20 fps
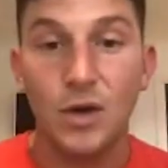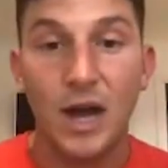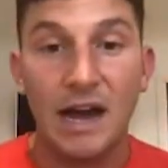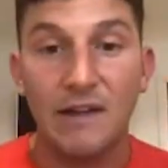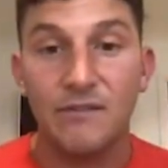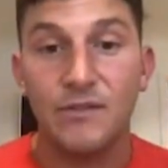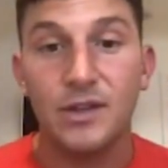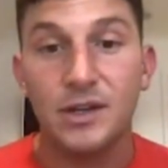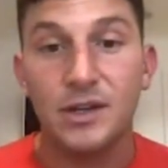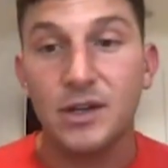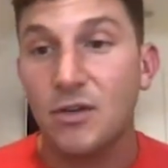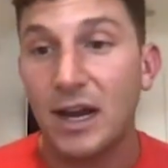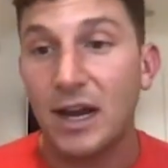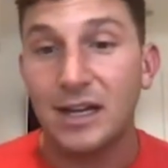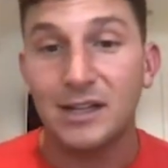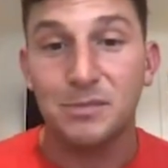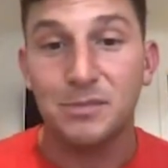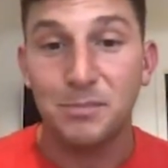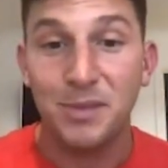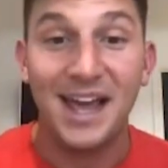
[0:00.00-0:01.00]
the correct
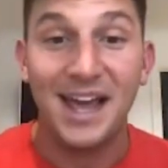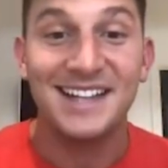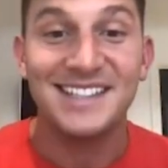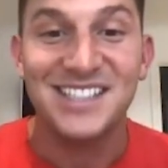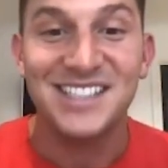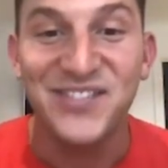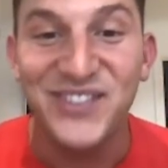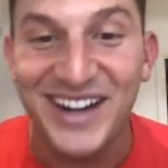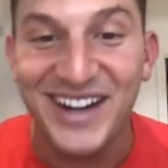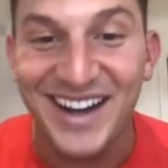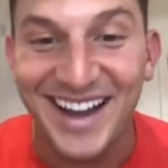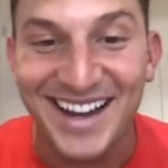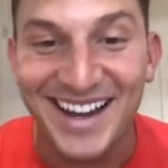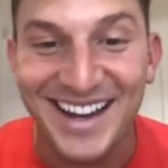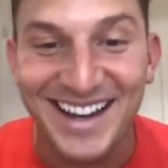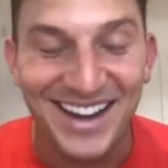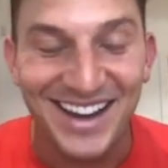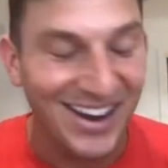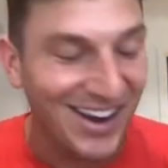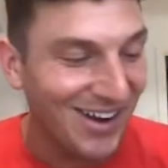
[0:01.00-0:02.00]
pens, if you like.
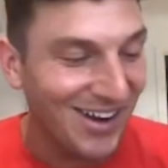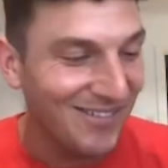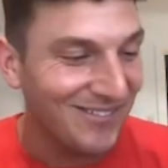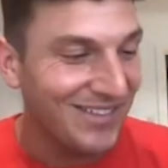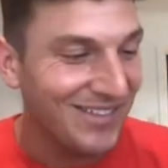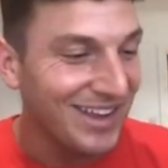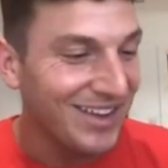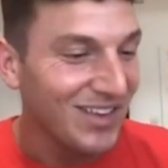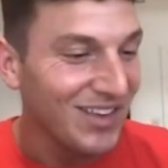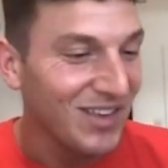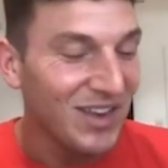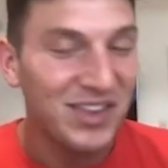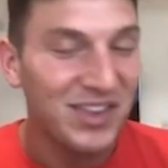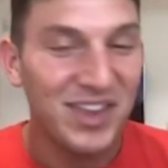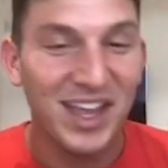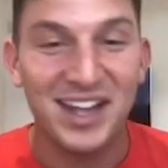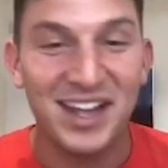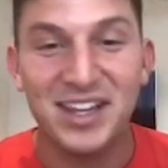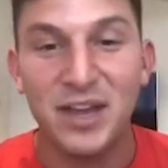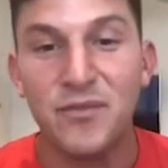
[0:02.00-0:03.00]
They're
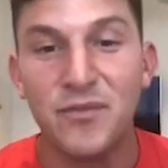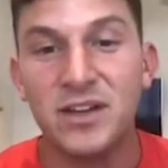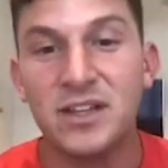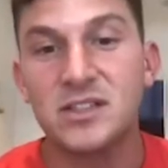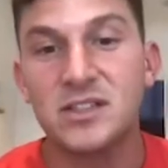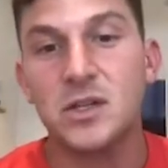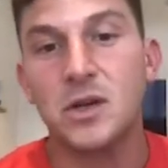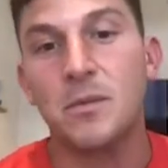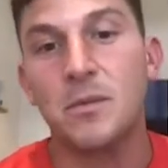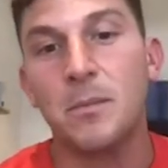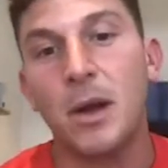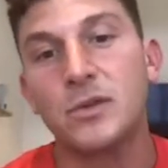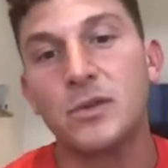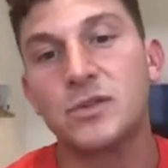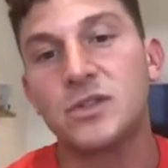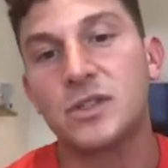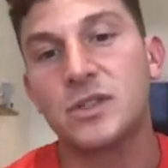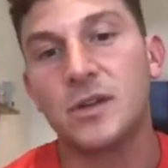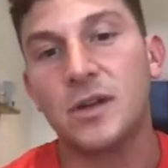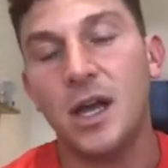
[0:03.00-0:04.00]
definitely the sort of most
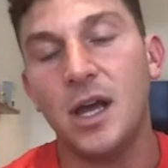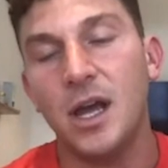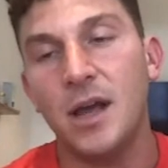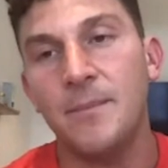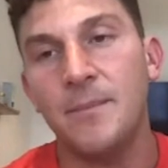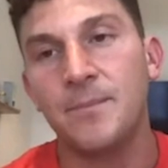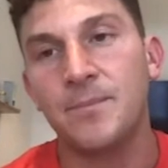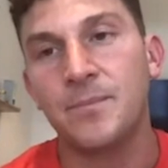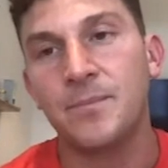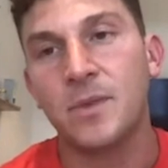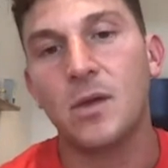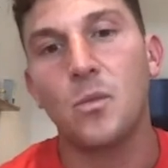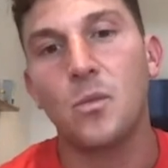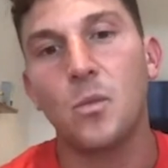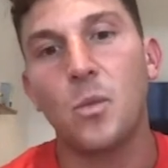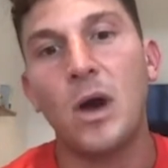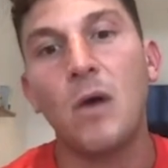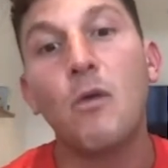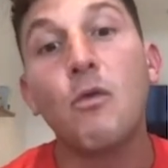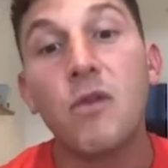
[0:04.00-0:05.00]

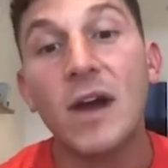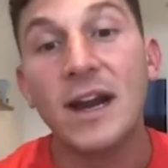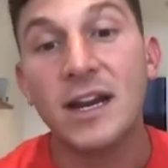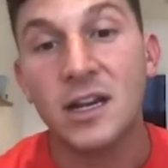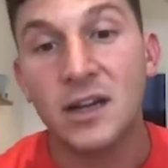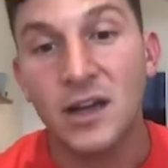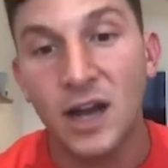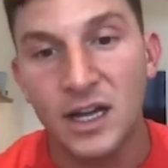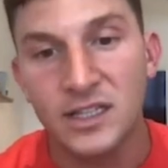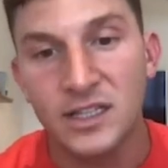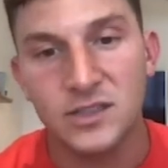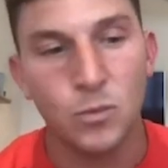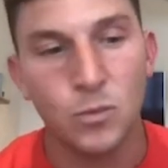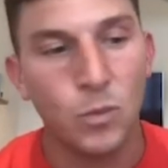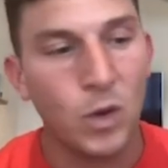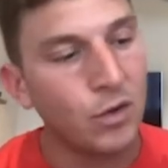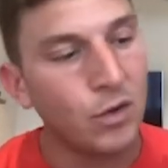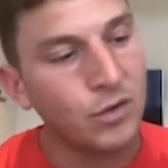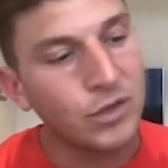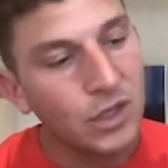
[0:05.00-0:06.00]
well recognized and
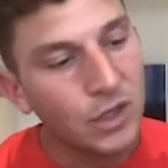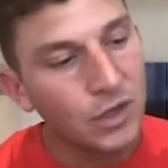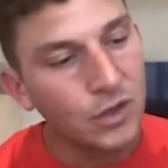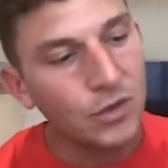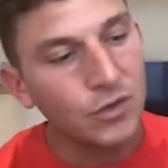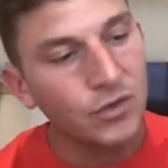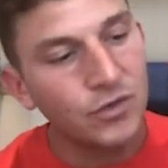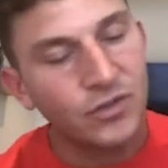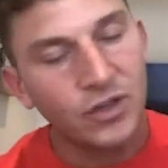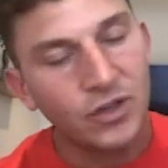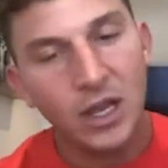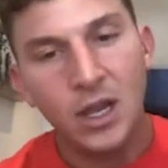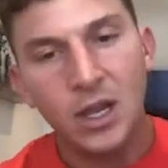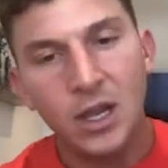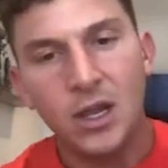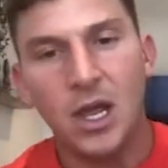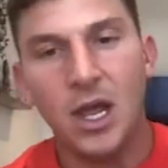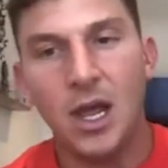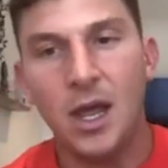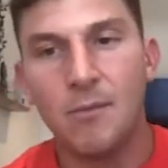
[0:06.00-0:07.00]
well used
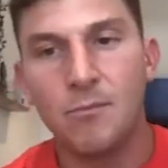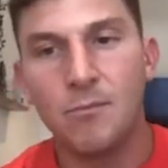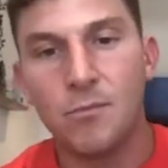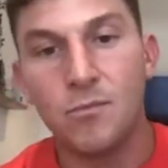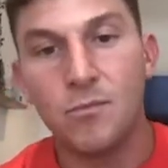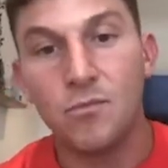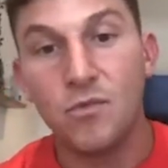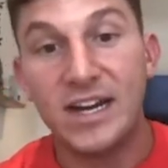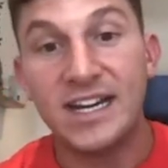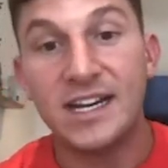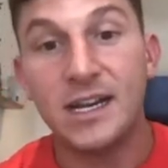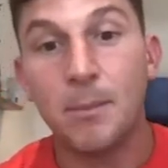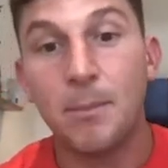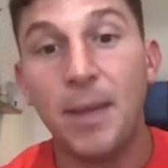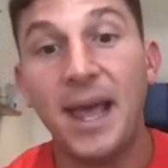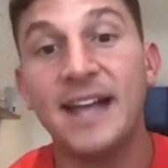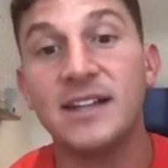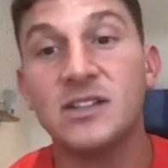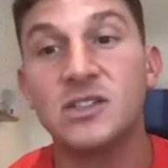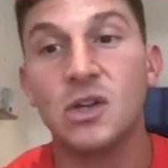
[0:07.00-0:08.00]
reading
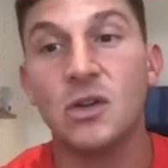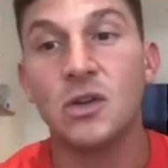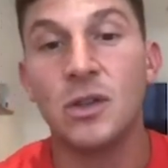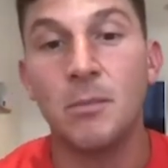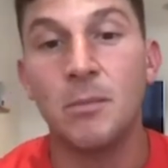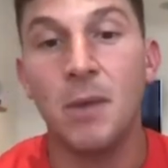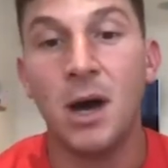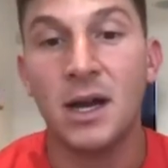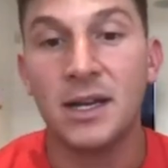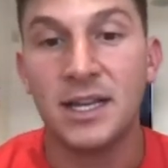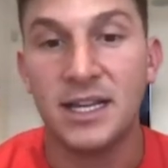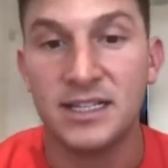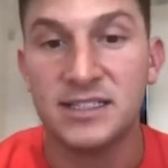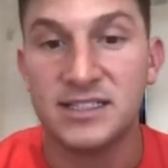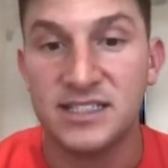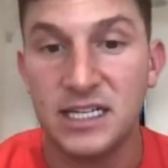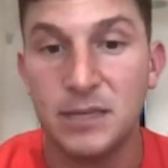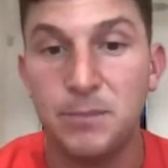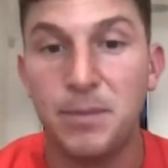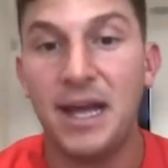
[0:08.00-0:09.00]
pens on the market,
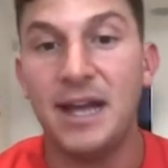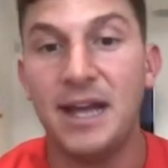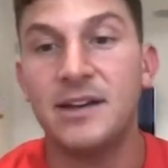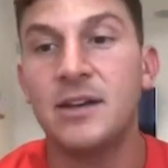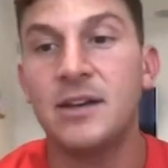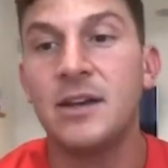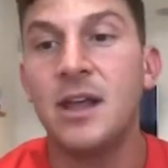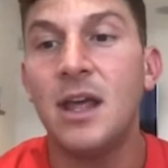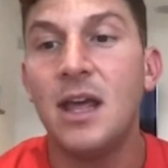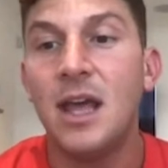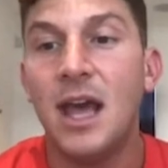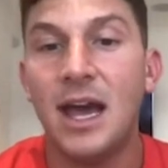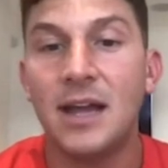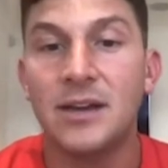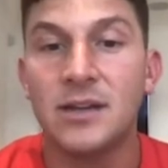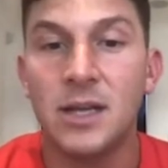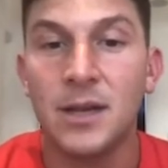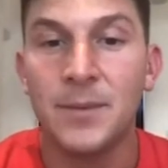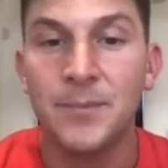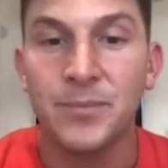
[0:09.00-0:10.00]
C pen.
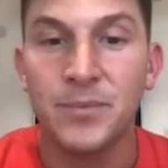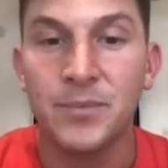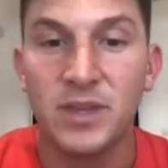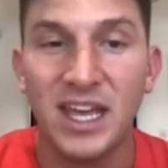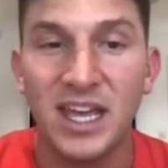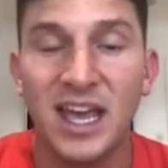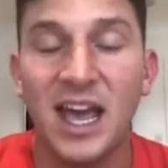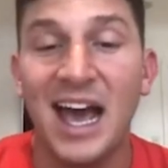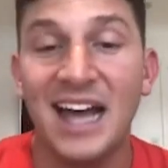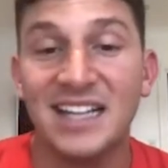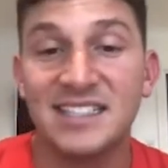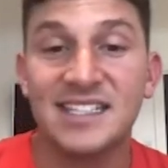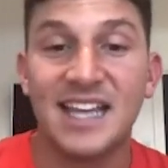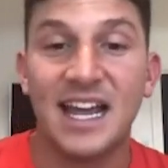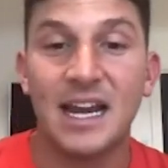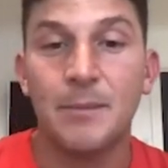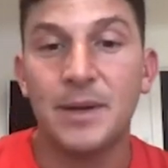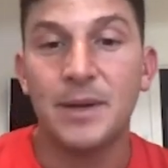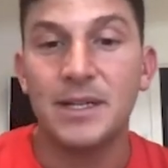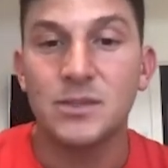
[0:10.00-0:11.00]
And yeah, at Scanning
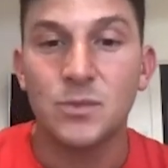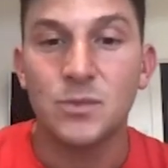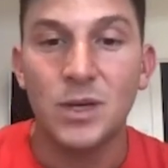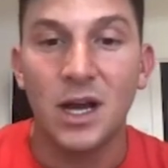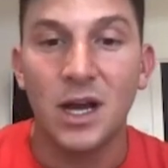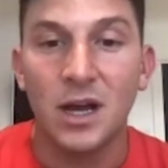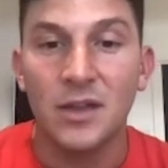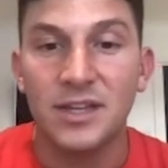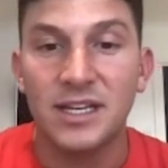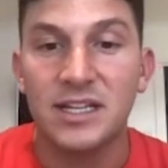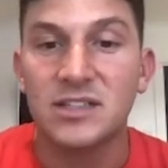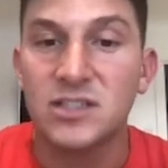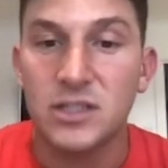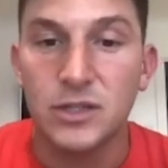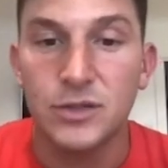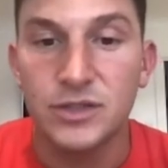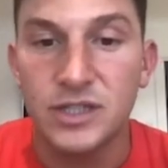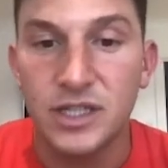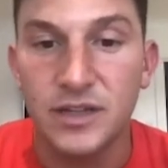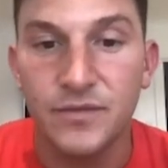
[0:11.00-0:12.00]
Pens, we are the
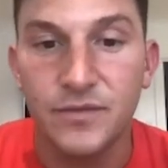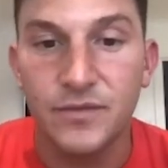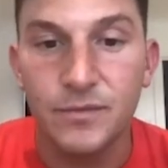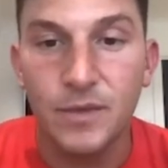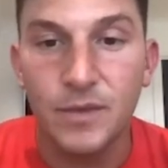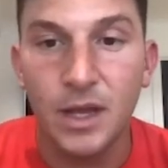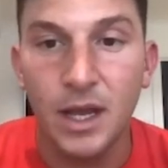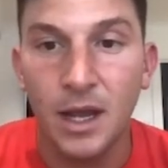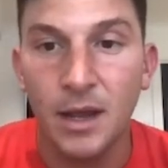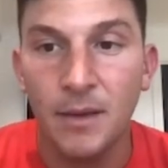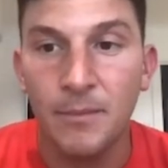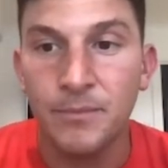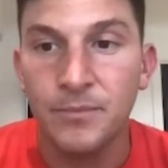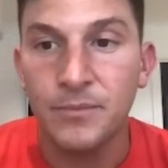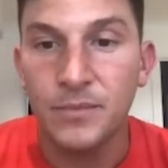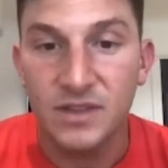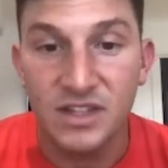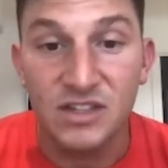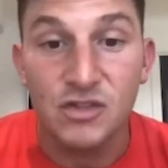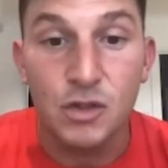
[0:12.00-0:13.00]
exclusive
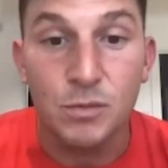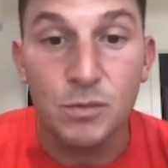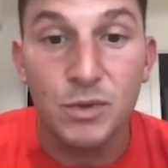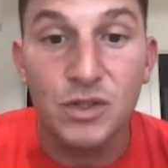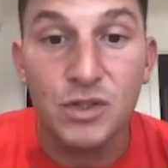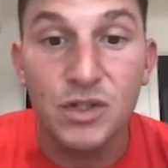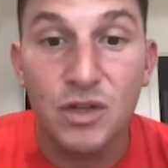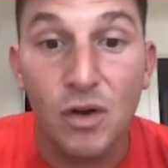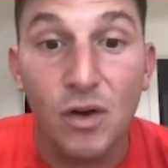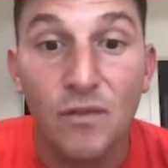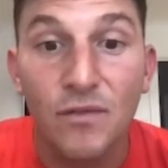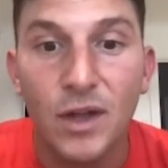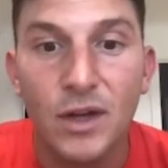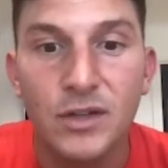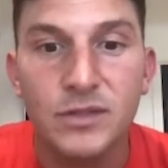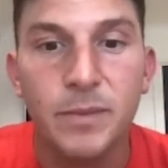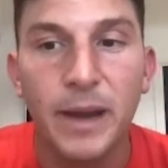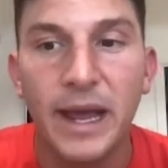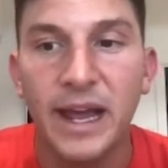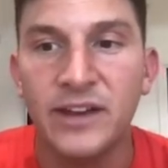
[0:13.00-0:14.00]
distributor of those
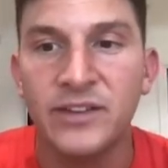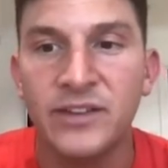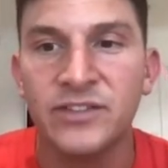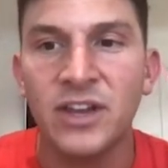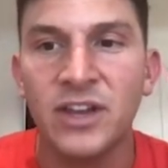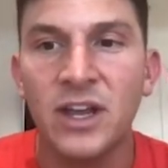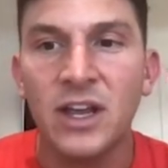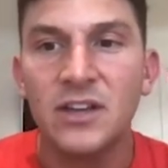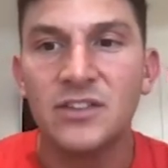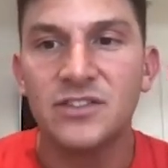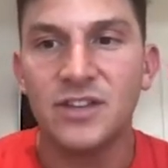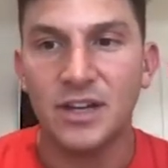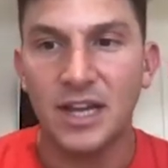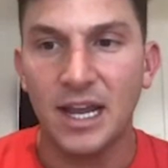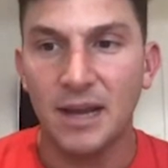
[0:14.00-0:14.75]
pens. So yeah,